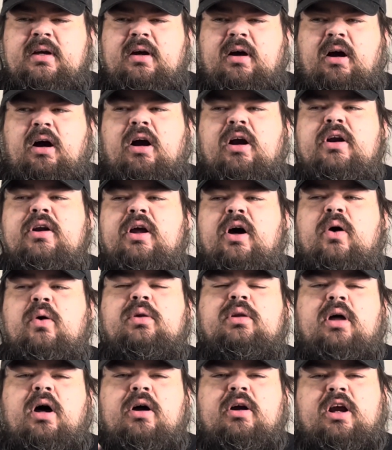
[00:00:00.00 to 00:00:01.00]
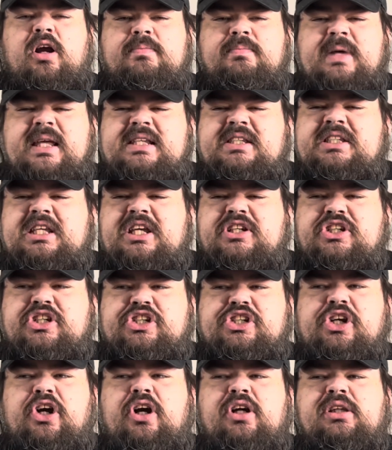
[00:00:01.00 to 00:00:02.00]
are no longer missing,
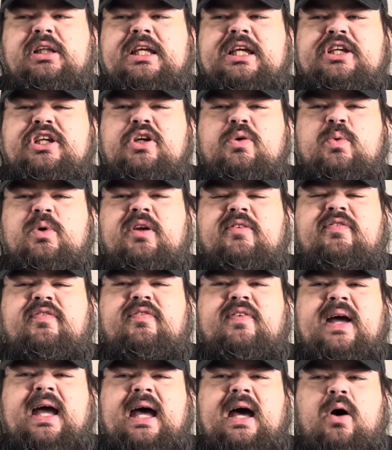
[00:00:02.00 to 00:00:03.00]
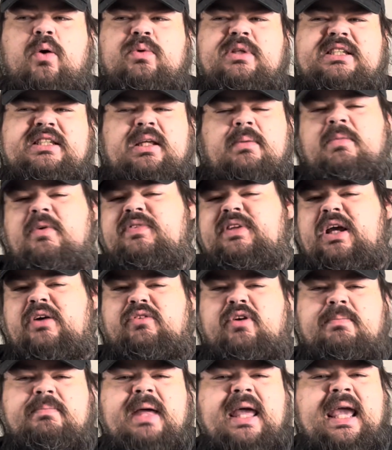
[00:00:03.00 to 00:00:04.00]
surely you would have found some of their
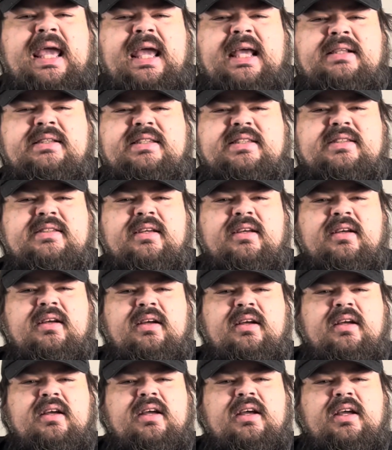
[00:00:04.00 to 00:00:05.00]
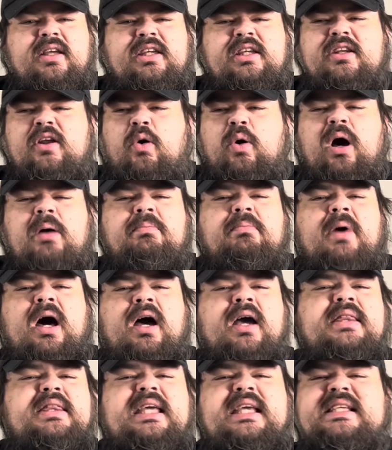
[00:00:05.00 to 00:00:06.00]
remains.
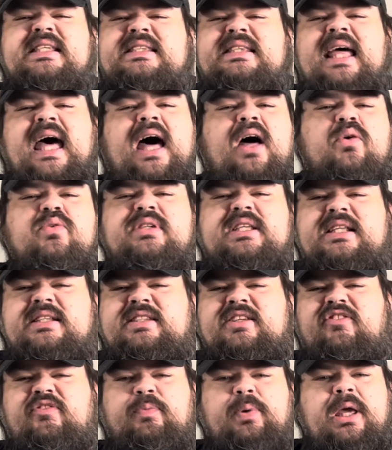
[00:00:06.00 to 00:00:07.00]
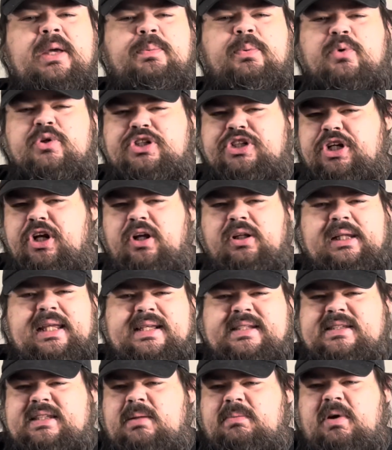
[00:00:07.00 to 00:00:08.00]
Among these thousands of people, surely
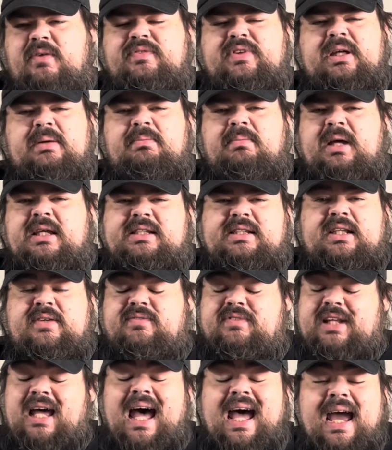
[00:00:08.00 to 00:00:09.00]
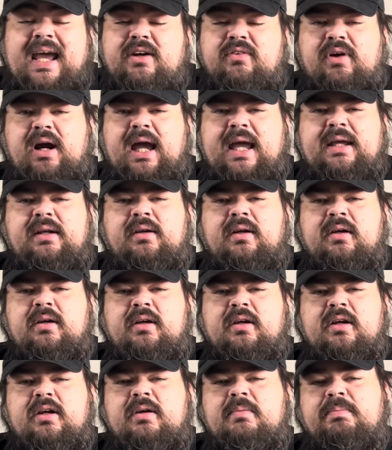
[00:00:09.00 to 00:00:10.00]
some of them must have died, right?
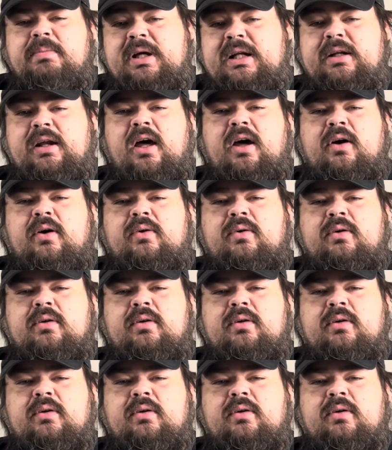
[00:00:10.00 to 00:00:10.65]
But no.